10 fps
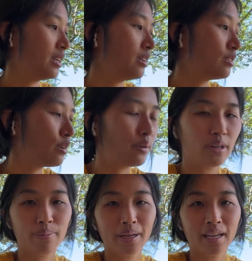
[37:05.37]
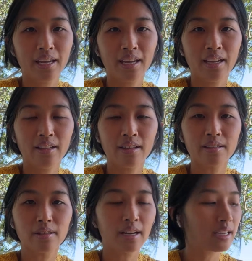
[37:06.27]
So it'll be
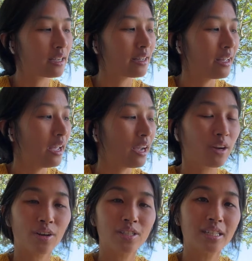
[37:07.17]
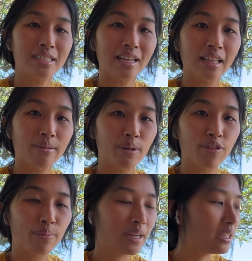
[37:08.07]
things like encouraging daily
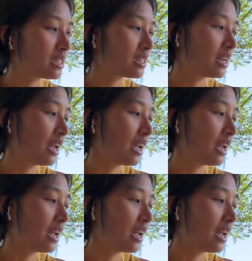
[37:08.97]
movement